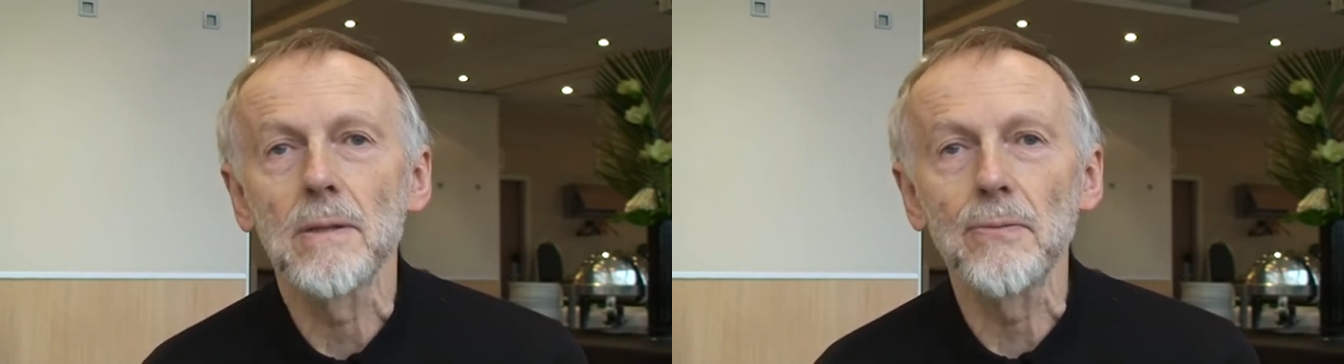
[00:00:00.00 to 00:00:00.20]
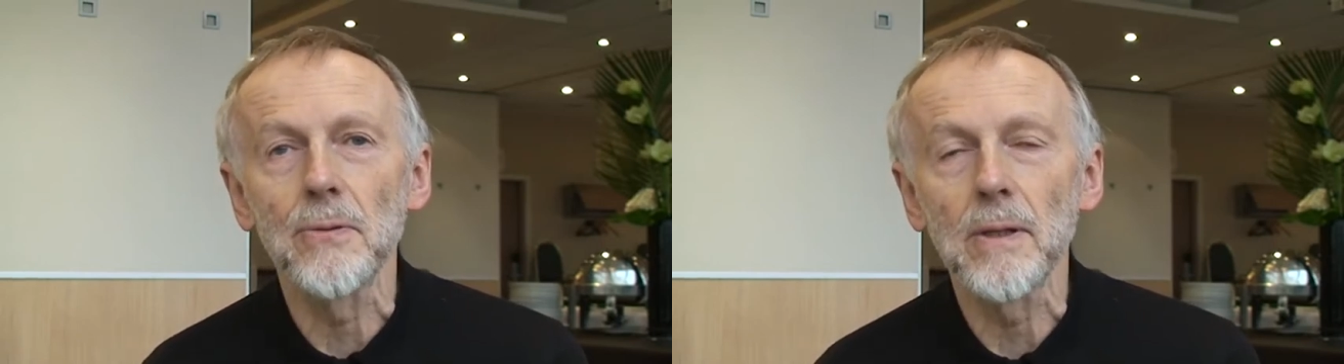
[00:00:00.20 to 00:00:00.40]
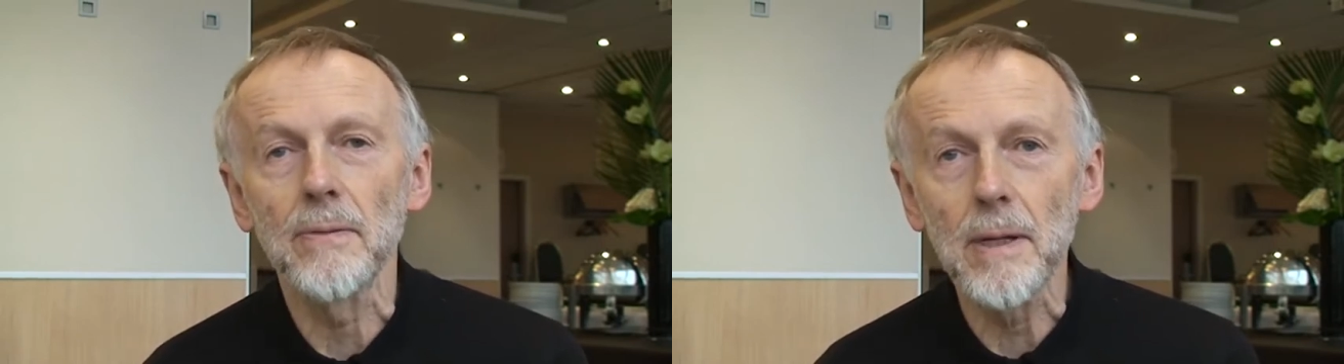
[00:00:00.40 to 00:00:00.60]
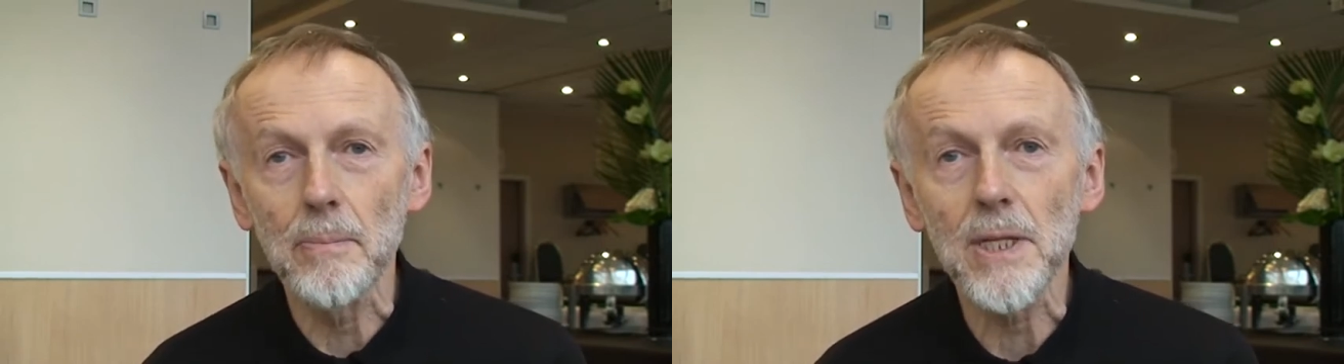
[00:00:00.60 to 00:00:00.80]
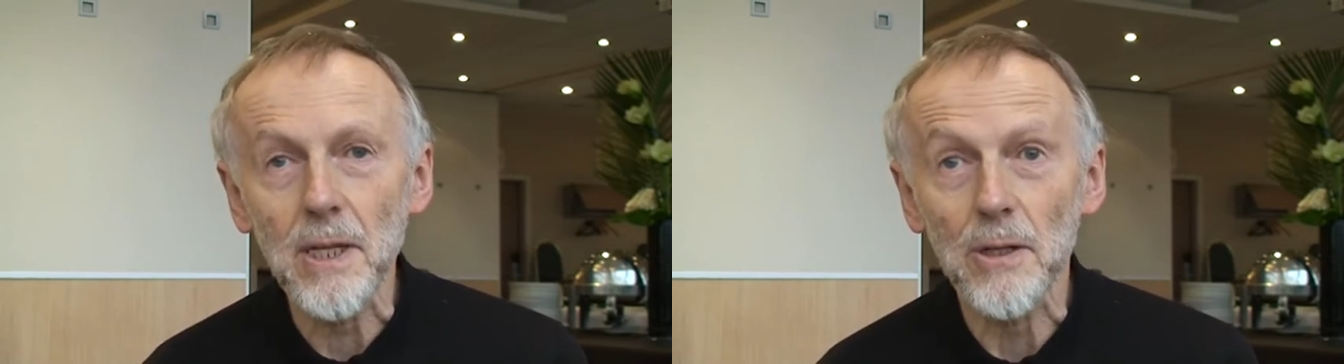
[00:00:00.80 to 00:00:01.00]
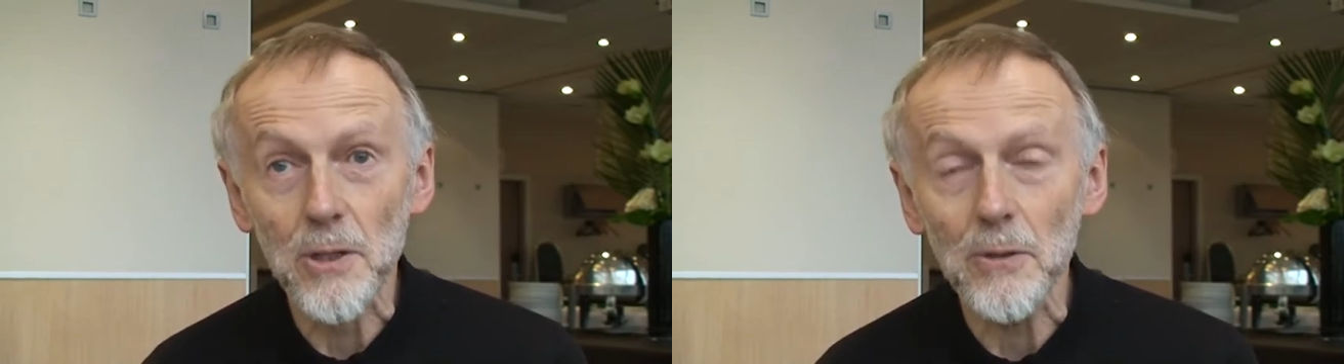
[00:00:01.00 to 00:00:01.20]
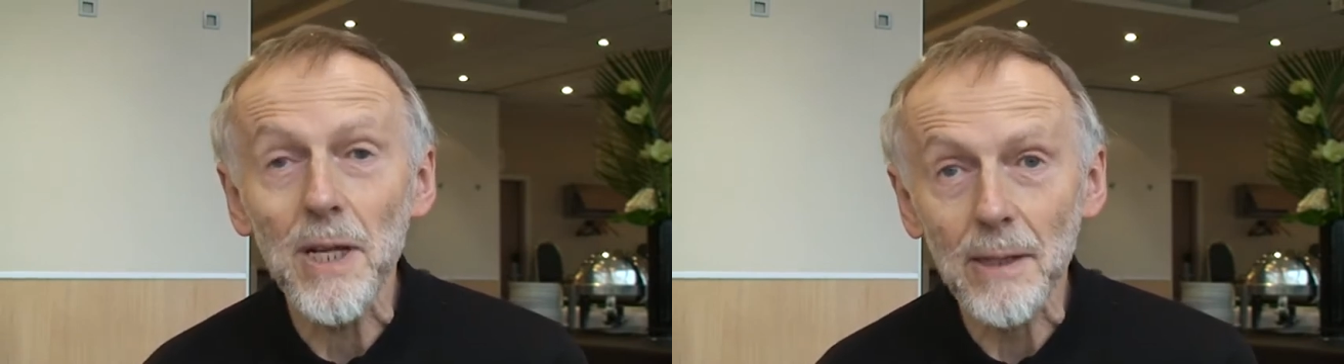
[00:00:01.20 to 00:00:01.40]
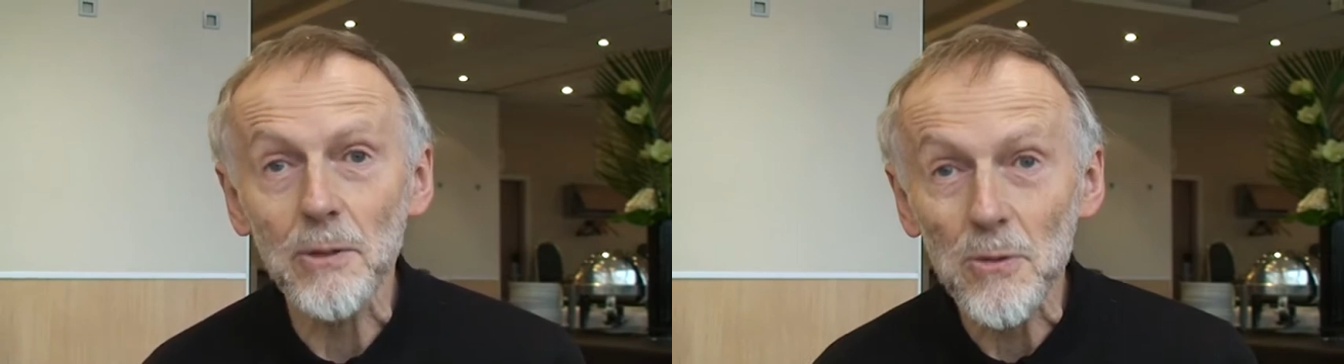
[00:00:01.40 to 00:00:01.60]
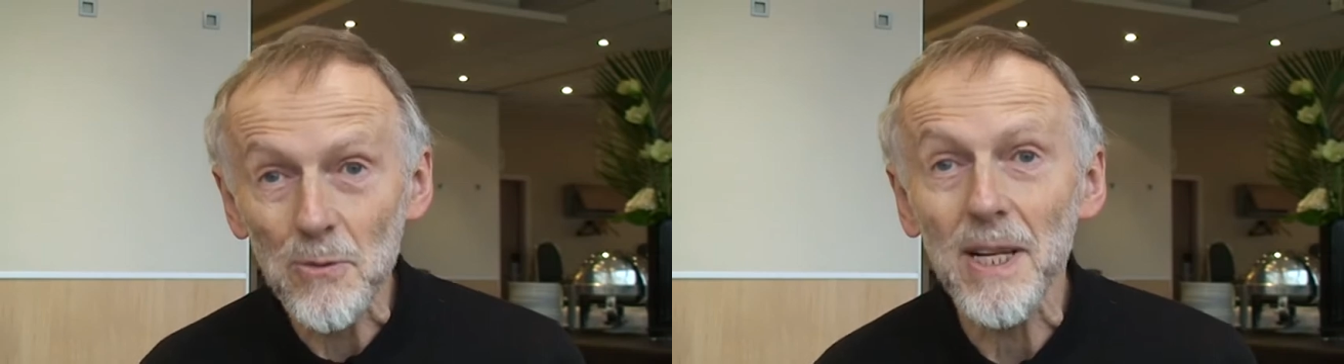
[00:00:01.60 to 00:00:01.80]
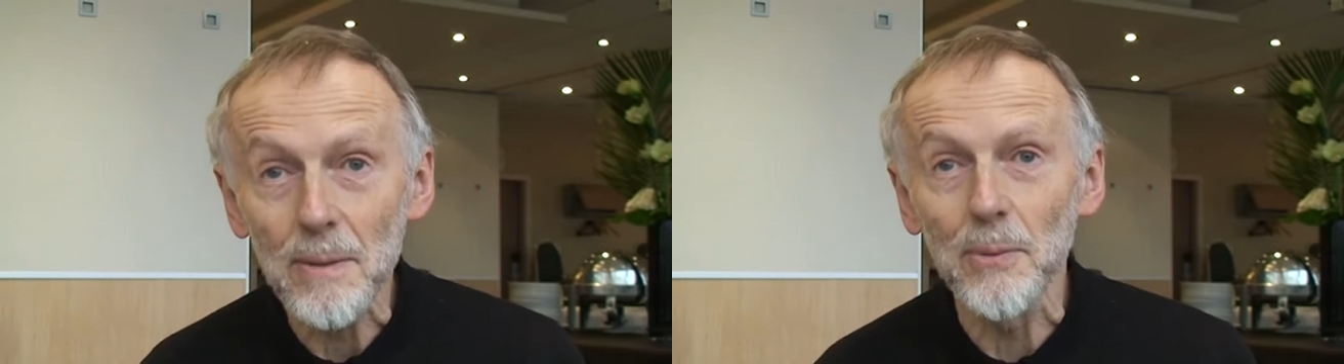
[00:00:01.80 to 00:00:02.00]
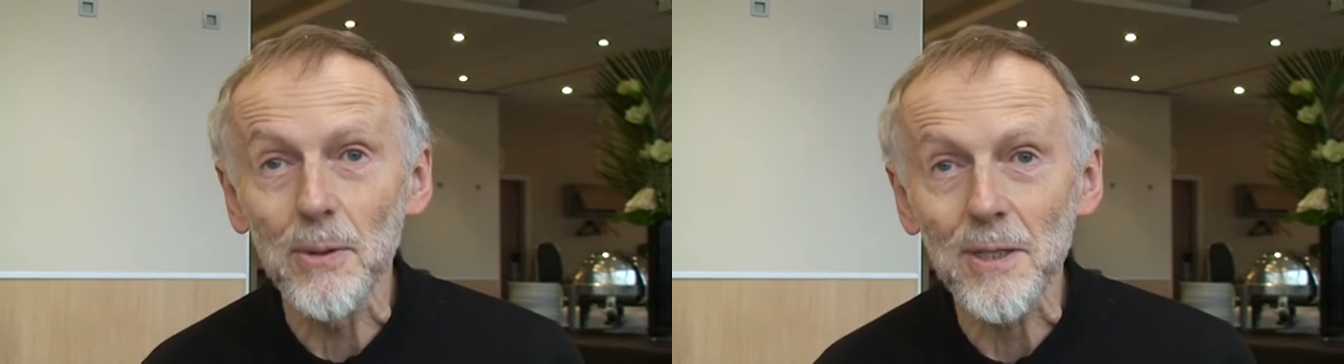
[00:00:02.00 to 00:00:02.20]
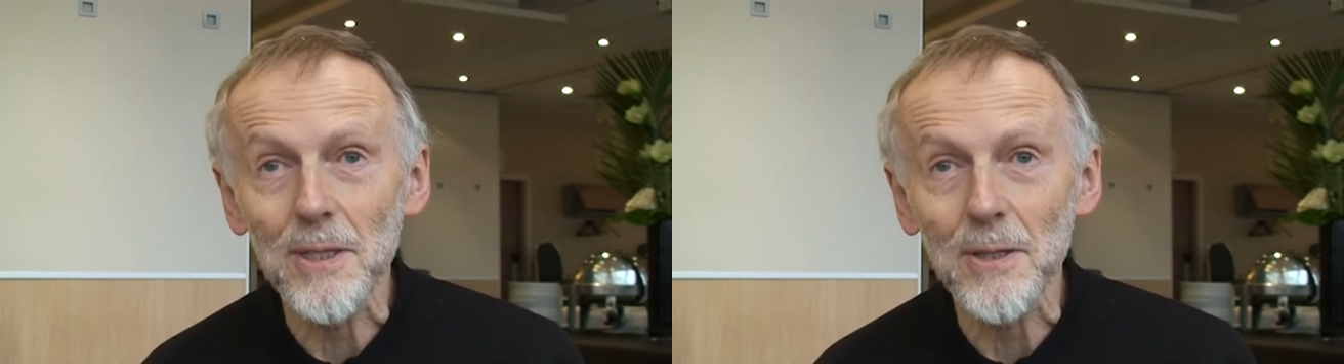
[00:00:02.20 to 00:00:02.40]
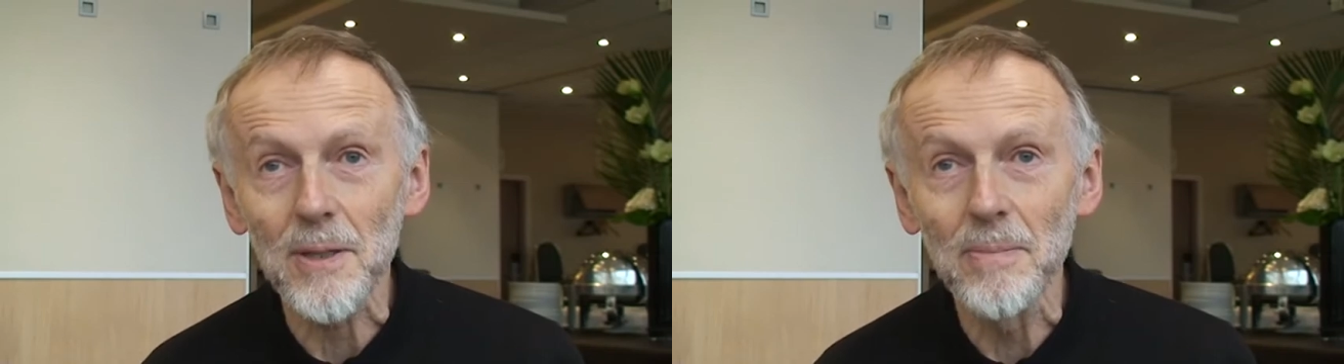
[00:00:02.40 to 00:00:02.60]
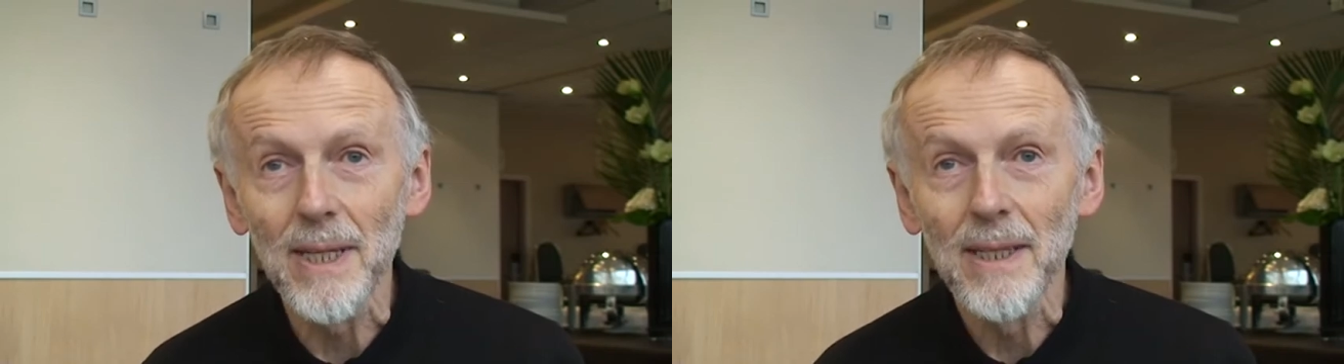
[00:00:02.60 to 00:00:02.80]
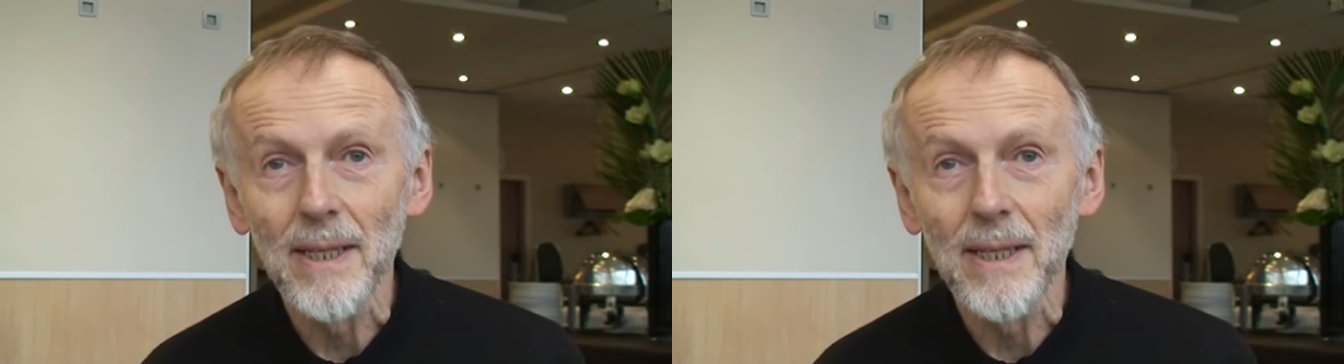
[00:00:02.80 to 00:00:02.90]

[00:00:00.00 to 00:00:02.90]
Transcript: for a very particular screening, which is really important to them,